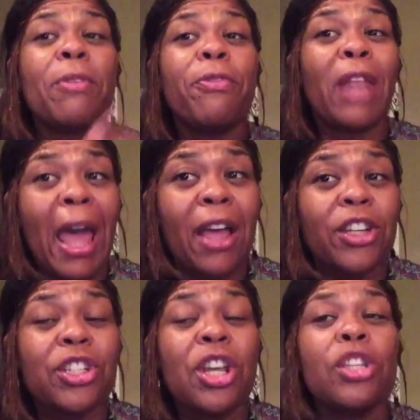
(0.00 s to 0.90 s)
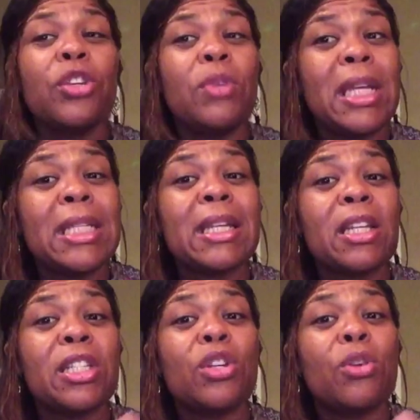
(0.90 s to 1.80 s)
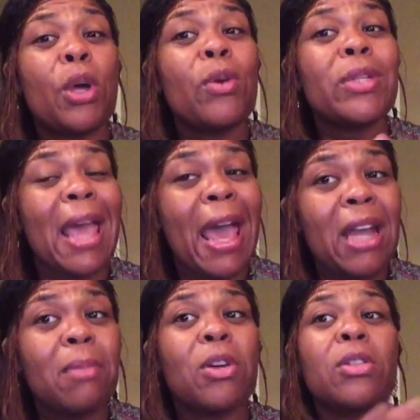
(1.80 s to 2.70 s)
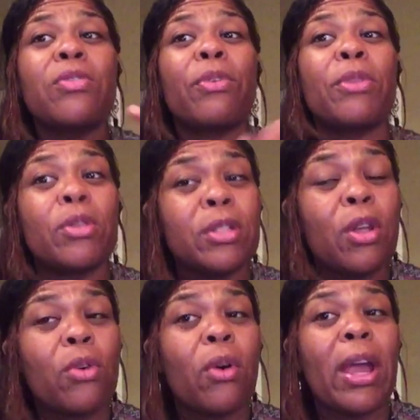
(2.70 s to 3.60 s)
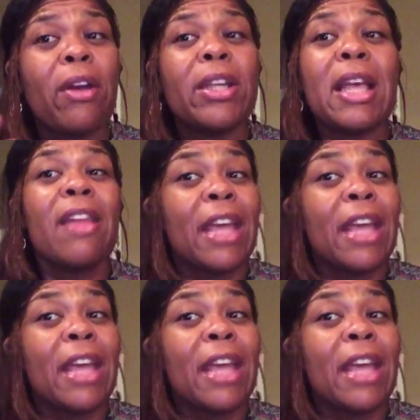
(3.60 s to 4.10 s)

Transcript: flesh, you need to consume those animals from those local areas.